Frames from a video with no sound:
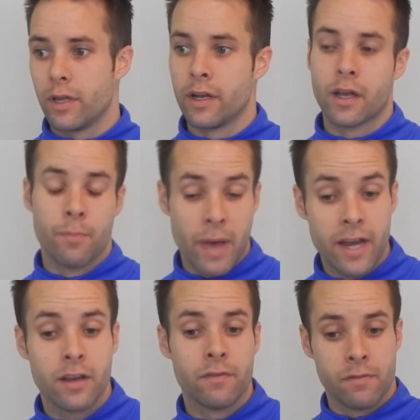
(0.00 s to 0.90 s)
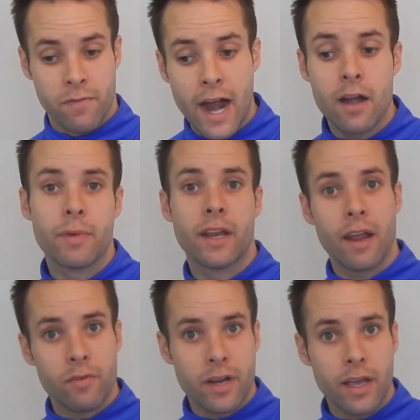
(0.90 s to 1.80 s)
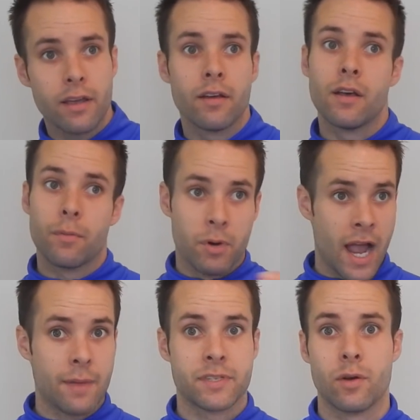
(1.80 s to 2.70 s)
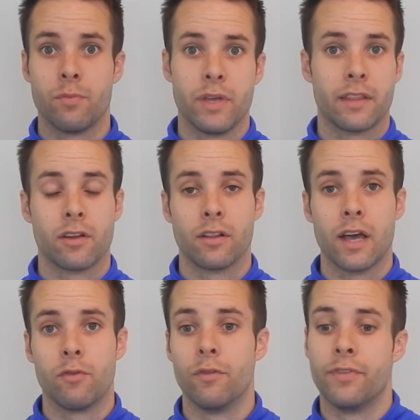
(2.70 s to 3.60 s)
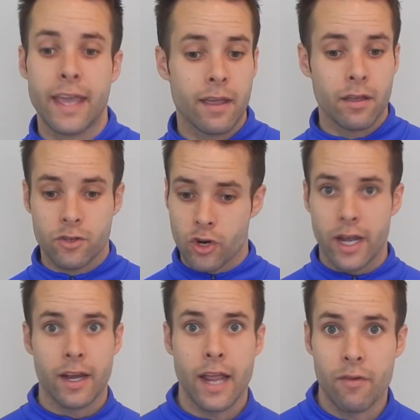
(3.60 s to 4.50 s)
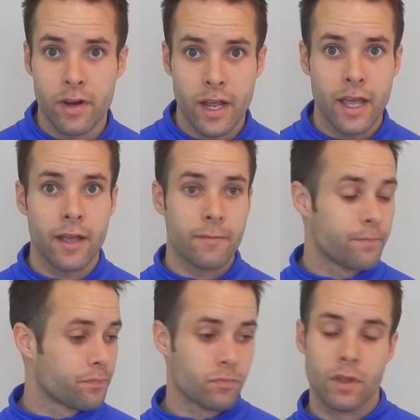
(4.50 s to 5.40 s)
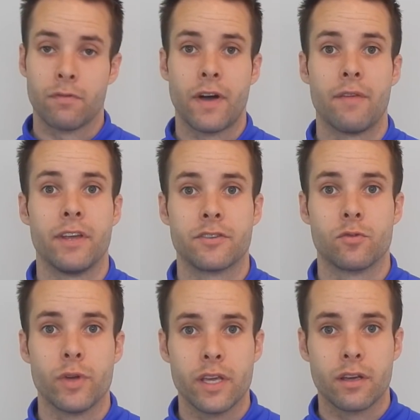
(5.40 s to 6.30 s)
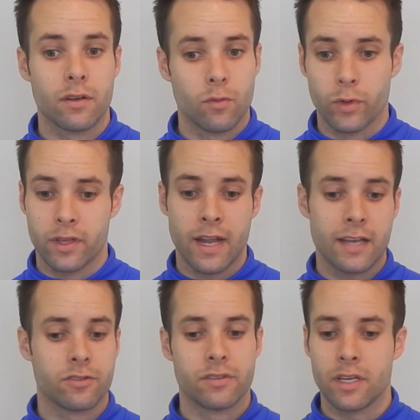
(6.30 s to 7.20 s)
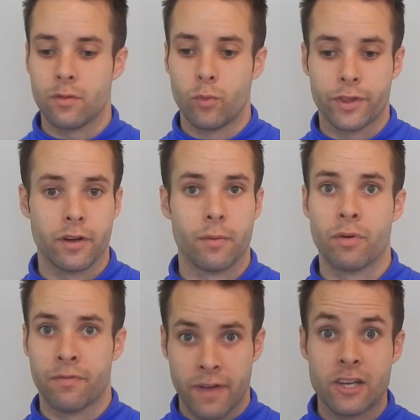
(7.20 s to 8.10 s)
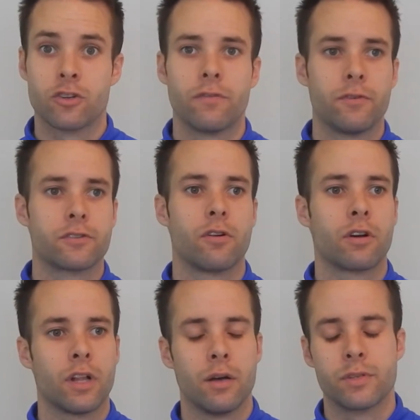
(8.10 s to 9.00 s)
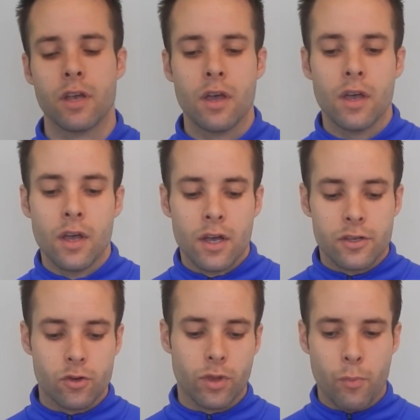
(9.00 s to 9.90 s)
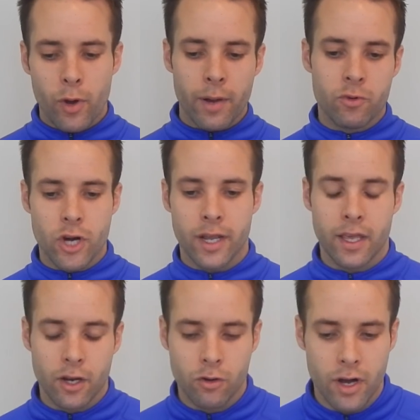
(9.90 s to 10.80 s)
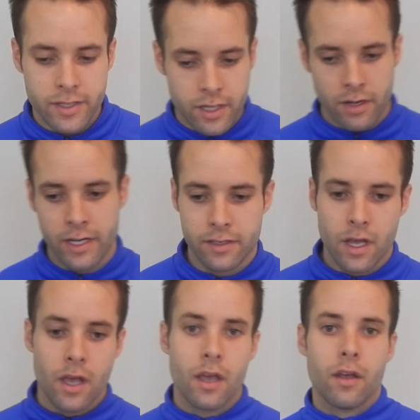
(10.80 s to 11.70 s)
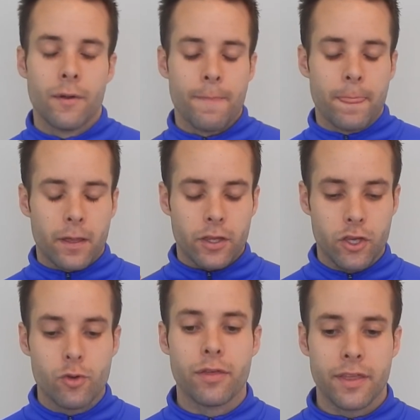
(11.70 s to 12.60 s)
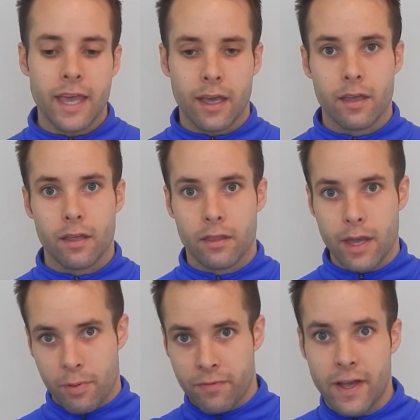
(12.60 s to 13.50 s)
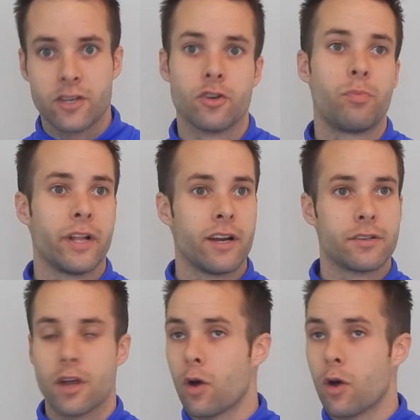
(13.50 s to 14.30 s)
in a competitive environment every day, perhaps I would be at their level. They trained every day, 5 days a week, with the national team, with their professional futsal clubs. So the point I'm trying to get across here is, you think that professional players